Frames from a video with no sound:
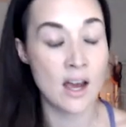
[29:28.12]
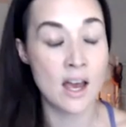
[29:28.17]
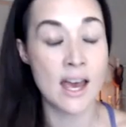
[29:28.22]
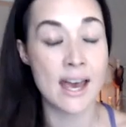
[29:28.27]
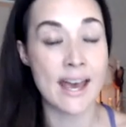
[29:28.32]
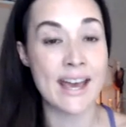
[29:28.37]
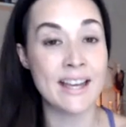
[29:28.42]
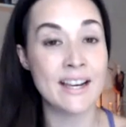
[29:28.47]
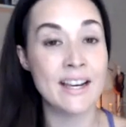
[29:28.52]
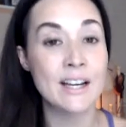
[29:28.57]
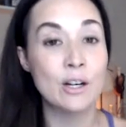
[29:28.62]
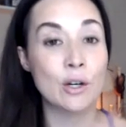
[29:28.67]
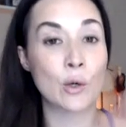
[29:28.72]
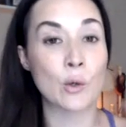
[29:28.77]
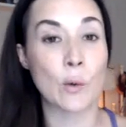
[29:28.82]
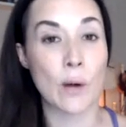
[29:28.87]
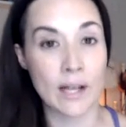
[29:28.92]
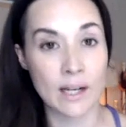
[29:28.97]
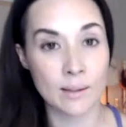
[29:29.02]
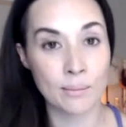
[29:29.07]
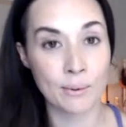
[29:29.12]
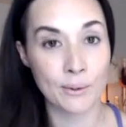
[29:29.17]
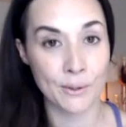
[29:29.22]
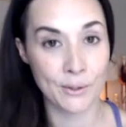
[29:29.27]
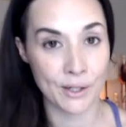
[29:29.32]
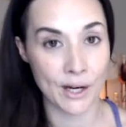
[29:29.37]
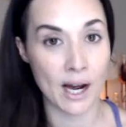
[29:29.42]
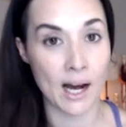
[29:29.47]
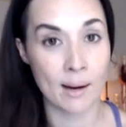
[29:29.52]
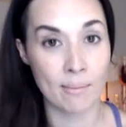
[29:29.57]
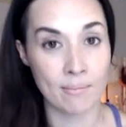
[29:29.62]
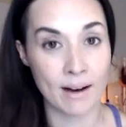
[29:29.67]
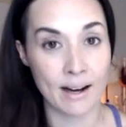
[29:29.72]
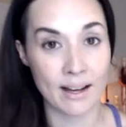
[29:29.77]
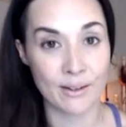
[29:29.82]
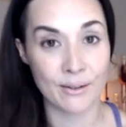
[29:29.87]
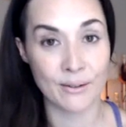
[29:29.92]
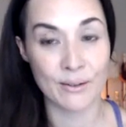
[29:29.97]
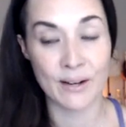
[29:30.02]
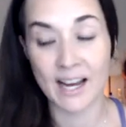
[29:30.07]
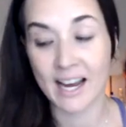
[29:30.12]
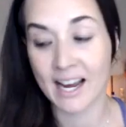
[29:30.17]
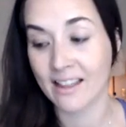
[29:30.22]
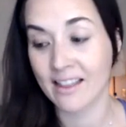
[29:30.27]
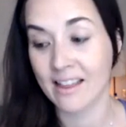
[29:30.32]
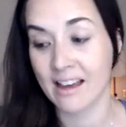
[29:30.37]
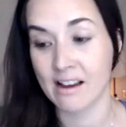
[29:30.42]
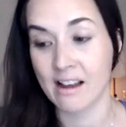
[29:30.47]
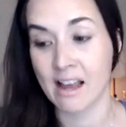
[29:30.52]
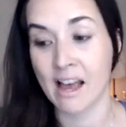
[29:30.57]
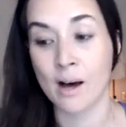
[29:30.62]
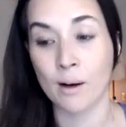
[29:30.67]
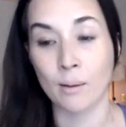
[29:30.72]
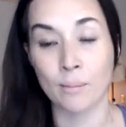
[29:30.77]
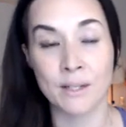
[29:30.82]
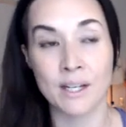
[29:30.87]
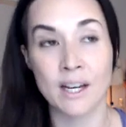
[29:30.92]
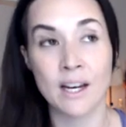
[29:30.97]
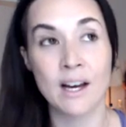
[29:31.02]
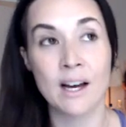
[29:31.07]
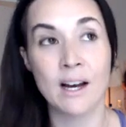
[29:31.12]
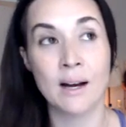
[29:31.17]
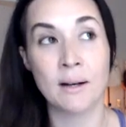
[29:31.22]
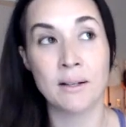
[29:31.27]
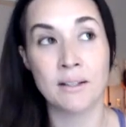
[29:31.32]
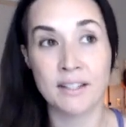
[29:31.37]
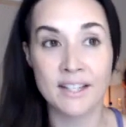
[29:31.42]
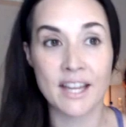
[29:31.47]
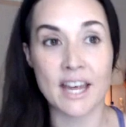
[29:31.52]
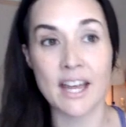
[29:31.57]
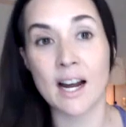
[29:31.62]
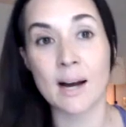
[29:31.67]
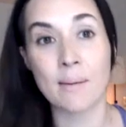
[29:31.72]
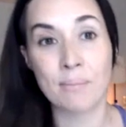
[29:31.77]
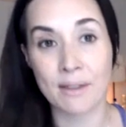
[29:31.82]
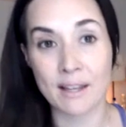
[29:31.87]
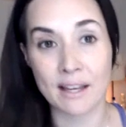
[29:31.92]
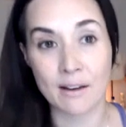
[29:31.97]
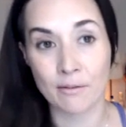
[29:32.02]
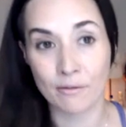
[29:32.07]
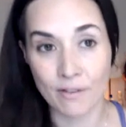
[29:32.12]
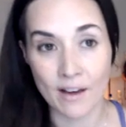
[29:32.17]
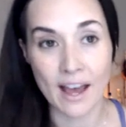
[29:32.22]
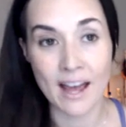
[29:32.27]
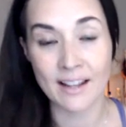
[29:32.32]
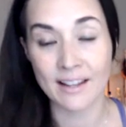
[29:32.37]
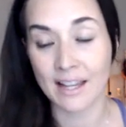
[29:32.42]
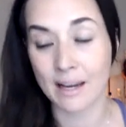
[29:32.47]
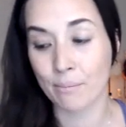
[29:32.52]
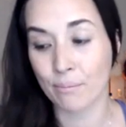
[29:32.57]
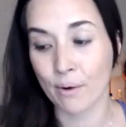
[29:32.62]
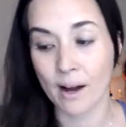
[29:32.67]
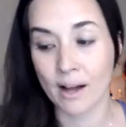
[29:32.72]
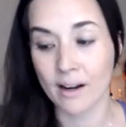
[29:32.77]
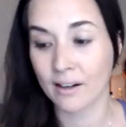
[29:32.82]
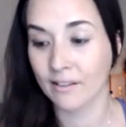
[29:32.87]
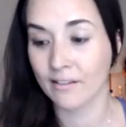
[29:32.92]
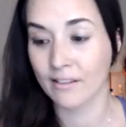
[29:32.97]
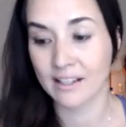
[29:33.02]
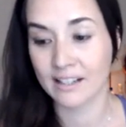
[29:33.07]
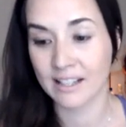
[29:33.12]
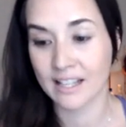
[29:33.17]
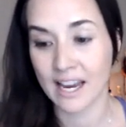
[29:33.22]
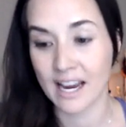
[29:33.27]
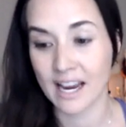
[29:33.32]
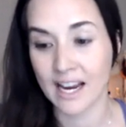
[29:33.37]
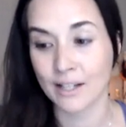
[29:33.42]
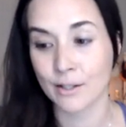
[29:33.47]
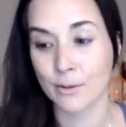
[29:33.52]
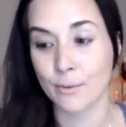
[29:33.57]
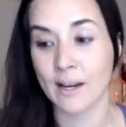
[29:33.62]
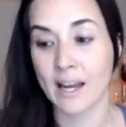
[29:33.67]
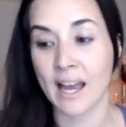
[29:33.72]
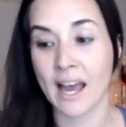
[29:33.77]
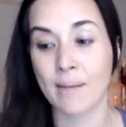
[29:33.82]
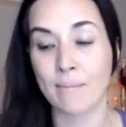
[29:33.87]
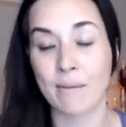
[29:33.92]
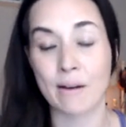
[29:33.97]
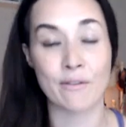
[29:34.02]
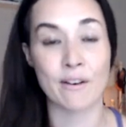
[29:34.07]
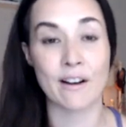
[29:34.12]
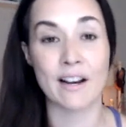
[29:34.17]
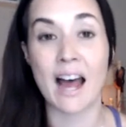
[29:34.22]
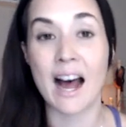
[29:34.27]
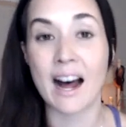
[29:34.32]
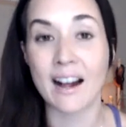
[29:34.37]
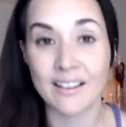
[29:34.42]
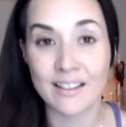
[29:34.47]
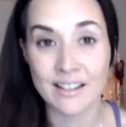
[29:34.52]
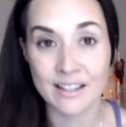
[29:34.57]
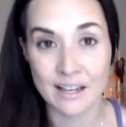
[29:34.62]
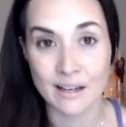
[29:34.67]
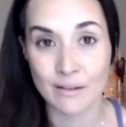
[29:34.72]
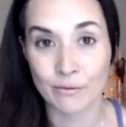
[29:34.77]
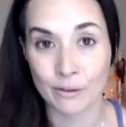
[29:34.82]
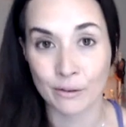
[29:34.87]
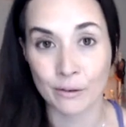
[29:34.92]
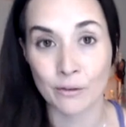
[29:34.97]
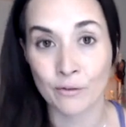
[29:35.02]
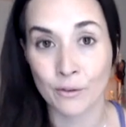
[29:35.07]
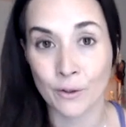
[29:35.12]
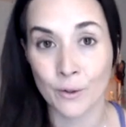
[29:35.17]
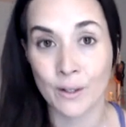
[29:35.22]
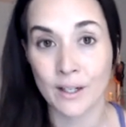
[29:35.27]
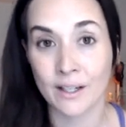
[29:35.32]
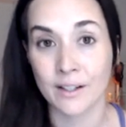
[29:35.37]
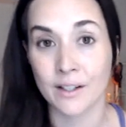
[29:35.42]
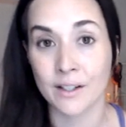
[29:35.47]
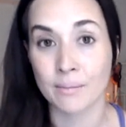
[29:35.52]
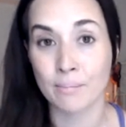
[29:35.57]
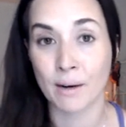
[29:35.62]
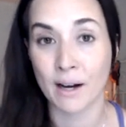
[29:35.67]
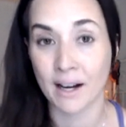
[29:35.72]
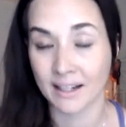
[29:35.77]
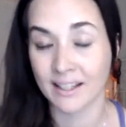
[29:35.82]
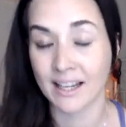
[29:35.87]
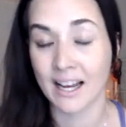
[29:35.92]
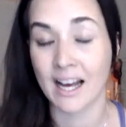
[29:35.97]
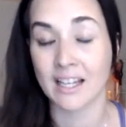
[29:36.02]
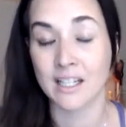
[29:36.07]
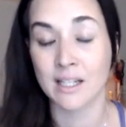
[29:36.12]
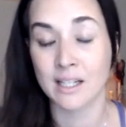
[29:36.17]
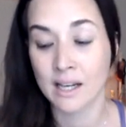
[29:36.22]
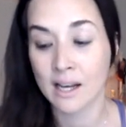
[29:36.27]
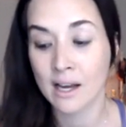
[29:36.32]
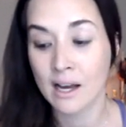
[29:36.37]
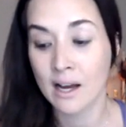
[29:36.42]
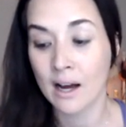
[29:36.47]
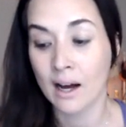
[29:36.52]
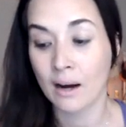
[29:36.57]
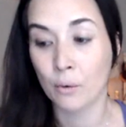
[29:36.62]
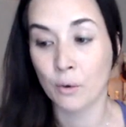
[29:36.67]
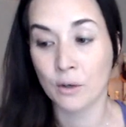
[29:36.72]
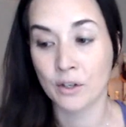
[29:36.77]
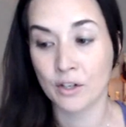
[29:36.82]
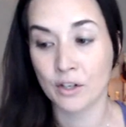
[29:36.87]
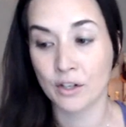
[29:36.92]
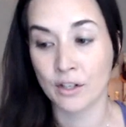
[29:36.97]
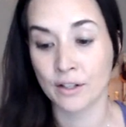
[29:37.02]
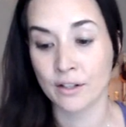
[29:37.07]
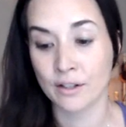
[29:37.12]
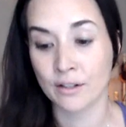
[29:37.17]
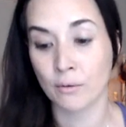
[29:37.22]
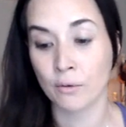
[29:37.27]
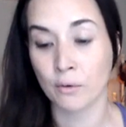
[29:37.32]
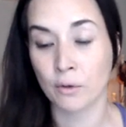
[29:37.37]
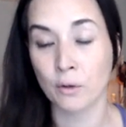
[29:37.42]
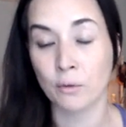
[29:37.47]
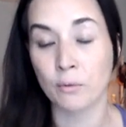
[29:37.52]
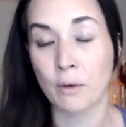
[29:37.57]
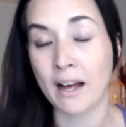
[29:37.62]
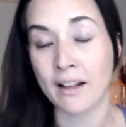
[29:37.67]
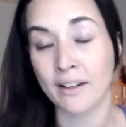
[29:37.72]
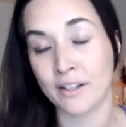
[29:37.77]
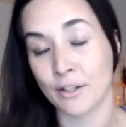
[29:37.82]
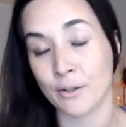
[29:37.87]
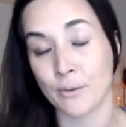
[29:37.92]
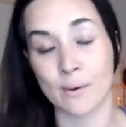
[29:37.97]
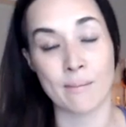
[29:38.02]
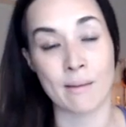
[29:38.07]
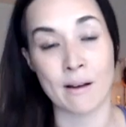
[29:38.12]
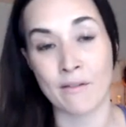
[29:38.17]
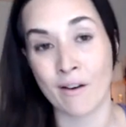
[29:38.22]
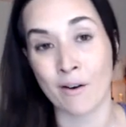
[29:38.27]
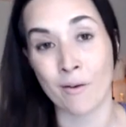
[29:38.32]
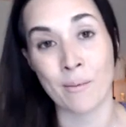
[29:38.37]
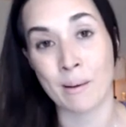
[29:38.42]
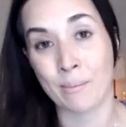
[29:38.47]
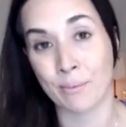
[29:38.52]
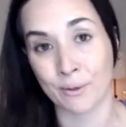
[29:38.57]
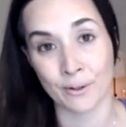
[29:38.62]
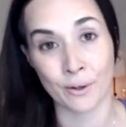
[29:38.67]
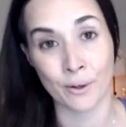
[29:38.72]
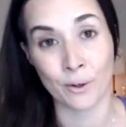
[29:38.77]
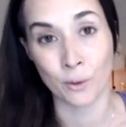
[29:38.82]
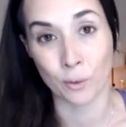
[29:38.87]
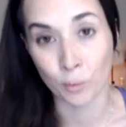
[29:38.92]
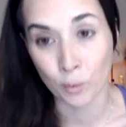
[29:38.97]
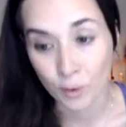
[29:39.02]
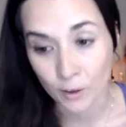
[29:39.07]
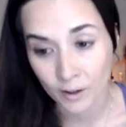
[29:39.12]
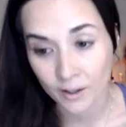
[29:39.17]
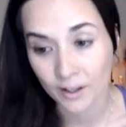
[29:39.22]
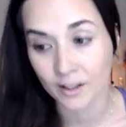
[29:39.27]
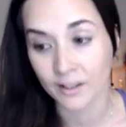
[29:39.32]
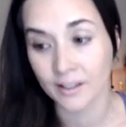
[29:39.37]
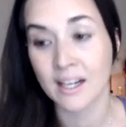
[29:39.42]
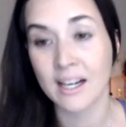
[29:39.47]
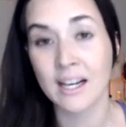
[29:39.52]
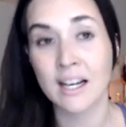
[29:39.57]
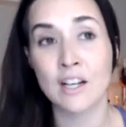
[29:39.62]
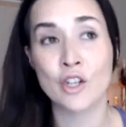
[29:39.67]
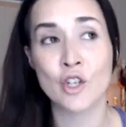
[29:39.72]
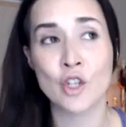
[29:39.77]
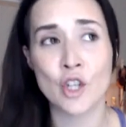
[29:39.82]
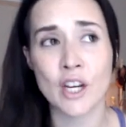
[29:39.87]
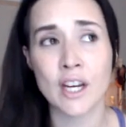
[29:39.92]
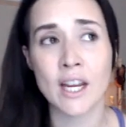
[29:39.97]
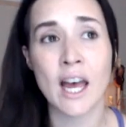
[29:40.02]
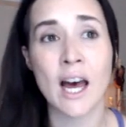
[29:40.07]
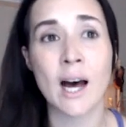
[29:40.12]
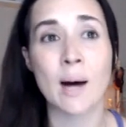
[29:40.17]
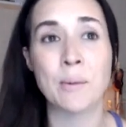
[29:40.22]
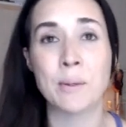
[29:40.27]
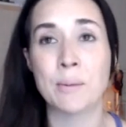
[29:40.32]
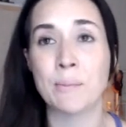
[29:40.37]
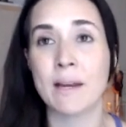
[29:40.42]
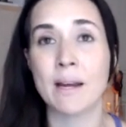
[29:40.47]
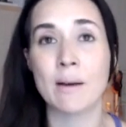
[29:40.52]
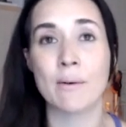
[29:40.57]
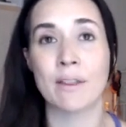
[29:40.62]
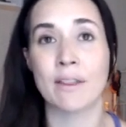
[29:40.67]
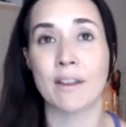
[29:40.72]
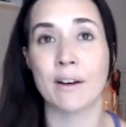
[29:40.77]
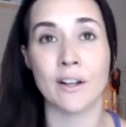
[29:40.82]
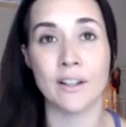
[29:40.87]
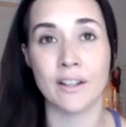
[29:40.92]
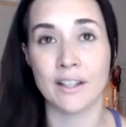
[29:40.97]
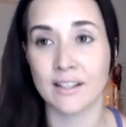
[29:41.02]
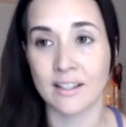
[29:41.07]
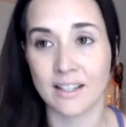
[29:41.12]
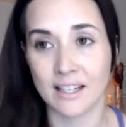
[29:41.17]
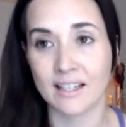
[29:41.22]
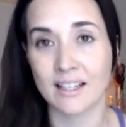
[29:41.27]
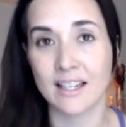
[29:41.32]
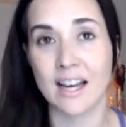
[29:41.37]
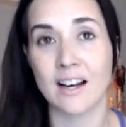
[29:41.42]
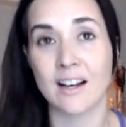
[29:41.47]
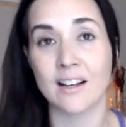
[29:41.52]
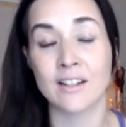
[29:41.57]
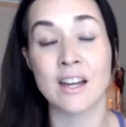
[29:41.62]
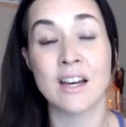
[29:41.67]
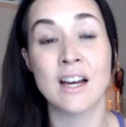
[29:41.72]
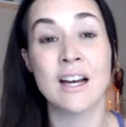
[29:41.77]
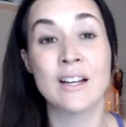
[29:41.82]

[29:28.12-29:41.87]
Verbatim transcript: an incredible job, by the way. They helped set up the event. They brought all these things. We had my friend Allison from the Food Heals podcast, which is who, Allison's one of my favorite people in the whole world. She helped me with all these details.